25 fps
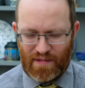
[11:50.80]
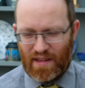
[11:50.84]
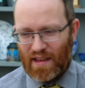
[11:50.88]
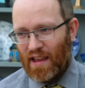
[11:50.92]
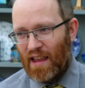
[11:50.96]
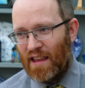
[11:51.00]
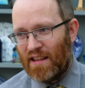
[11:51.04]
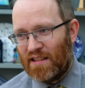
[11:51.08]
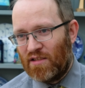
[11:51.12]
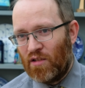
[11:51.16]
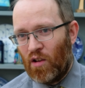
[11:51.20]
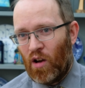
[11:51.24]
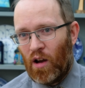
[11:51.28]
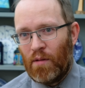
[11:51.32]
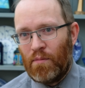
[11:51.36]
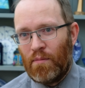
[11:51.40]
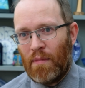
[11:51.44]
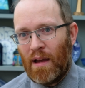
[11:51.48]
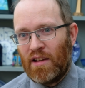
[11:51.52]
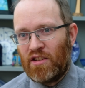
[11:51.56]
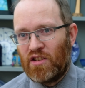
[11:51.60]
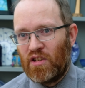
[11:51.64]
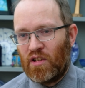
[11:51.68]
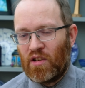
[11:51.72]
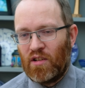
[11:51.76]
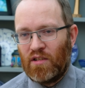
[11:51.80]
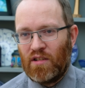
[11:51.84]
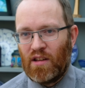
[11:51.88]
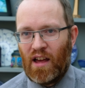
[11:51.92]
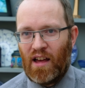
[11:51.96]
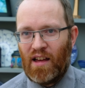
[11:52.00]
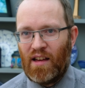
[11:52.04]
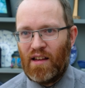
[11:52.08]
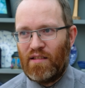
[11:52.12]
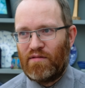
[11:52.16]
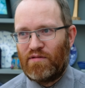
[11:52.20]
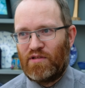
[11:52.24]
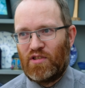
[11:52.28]
It's not a major
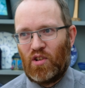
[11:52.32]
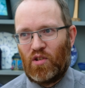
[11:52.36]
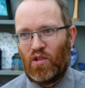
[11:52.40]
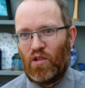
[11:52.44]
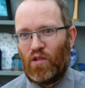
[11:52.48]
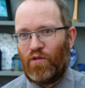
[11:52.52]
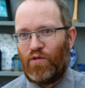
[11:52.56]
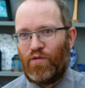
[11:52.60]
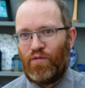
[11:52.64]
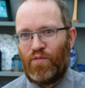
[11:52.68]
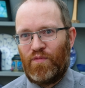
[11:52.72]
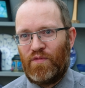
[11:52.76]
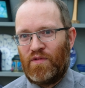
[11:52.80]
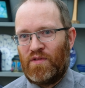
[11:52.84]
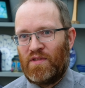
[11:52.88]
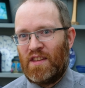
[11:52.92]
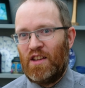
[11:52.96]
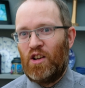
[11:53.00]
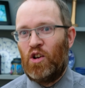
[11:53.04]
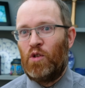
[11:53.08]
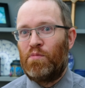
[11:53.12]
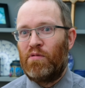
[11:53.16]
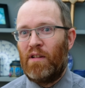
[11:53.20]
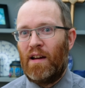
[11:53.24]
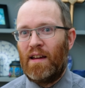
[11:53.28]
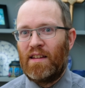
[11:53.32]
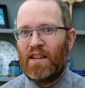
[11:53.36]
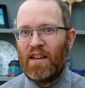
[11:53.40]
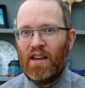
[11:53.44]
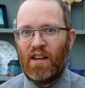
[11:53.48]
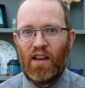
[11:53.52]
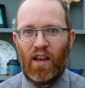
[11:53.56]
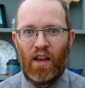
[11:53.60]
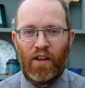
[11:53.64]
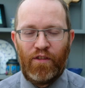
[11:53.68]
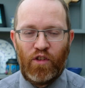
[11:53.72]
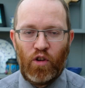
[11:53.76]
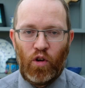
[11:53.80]
sort of deal breaker
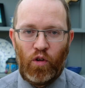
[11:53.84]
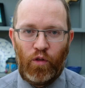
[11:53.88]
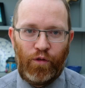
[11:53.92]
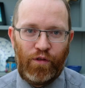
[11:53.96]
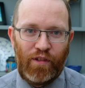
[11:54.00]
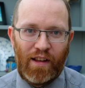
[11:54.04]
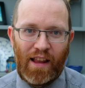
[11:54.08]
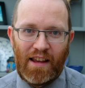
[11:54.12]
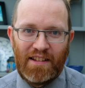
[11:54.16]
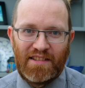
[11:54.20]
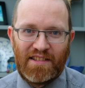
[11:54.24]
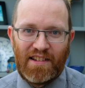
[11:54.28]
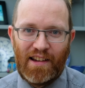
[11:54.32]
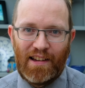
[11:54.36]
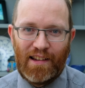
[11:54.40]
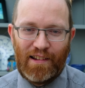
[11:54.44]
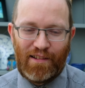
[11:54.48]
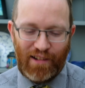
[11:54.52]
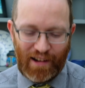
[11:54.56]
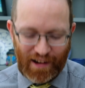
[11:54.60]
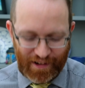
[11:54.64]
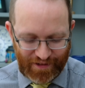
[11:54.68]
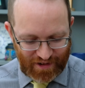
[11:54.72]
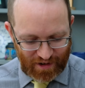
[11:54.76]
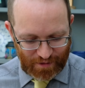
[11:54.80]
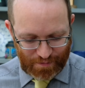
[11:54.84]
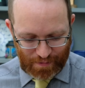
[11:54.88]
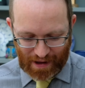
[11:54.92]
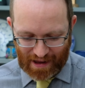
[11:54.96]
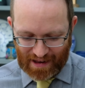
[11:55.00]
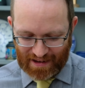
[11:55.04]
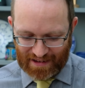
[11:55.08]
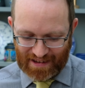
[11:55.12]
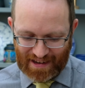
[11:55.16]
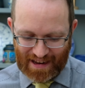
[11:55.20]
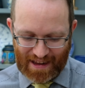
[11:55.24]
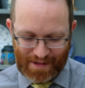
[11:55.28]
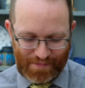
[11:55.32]
if you've laser engraved your
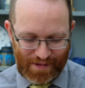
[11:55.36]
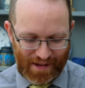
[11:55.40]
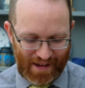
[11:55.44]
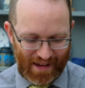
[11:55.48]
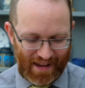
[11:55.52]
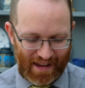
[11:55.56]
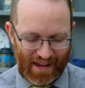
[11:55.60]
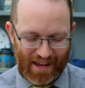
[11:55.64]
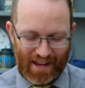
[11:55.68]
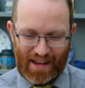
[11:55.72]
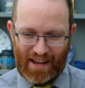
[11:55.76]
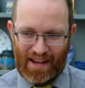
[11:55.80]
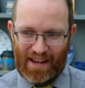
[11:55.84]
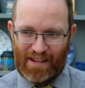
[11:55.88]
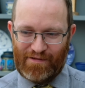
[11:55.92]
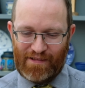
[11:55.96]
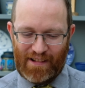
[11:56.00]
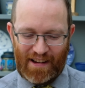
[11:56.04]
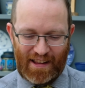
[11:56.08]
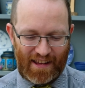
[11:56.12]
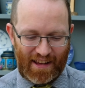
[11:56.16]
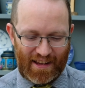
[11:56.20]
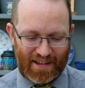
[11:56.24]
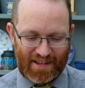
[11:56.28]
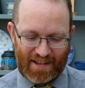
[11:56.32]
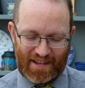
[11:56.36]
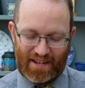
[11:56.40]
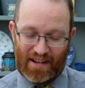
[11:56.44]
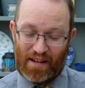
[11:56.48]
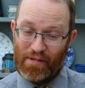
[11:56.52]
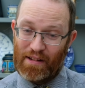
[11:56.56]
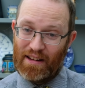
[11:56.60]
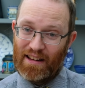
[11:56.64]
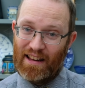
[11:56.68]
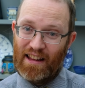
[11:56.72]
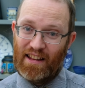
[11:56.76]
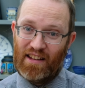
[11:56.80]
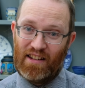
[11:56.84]
pen nib. It really isn't. I
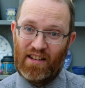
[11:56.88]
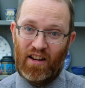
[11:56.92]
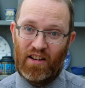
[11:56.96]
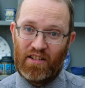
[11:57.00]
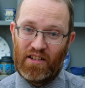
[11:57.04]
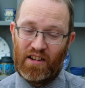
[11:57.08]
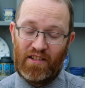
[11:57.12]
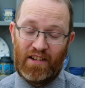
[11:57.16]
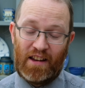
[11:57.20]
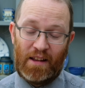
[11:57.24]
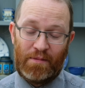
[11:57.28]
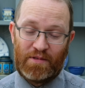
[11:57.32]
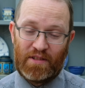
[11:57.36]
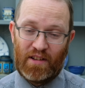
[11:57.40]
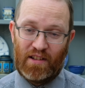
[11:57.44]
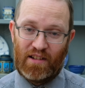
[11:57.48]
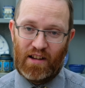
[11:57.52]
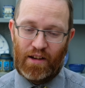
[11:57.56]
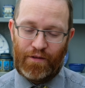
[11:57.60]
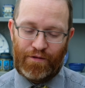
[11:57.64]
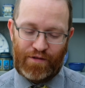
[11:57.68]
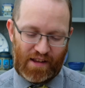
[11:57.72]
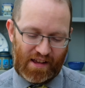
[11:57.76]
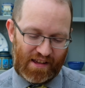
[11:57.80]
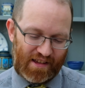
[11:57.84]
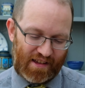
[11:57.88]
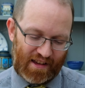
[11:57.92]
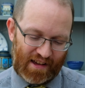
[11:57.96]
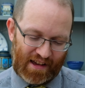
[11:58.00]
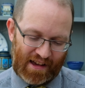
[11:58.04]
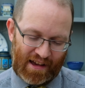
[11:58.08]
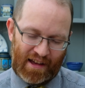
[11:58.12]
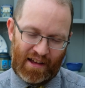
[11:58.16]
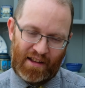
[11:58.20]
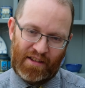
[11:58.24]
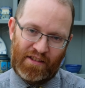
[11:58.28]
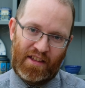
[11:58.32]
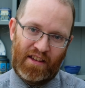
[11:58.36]
mean, Leonardo nibs are lovely
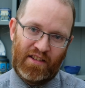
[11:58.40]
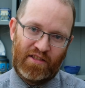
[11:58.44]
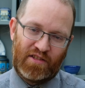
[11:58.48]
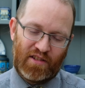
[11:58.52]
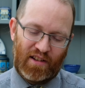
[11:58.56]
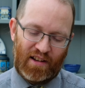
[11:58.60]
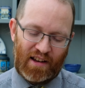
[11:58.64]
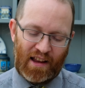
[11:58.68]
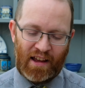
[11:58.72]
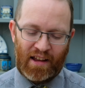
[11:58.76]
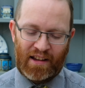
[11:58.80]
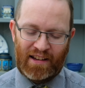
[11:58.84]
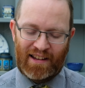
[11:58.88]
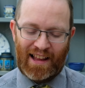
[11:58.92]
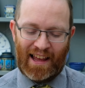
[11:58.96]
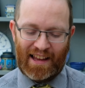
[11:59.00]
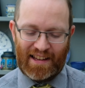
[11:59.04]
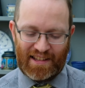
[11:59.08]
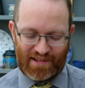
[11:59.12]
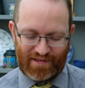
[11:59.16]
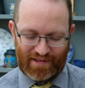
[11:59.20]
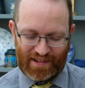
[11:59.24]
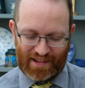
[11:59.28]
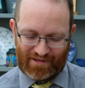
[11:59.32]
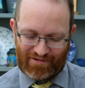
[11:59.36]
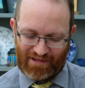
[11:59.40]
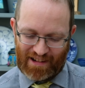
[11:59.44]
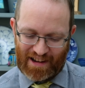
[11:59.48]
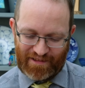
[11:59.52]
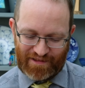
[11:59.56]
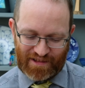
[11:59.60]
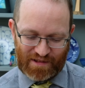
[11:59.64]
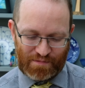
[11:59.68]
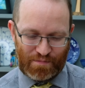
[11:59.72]
and those are laser engraved,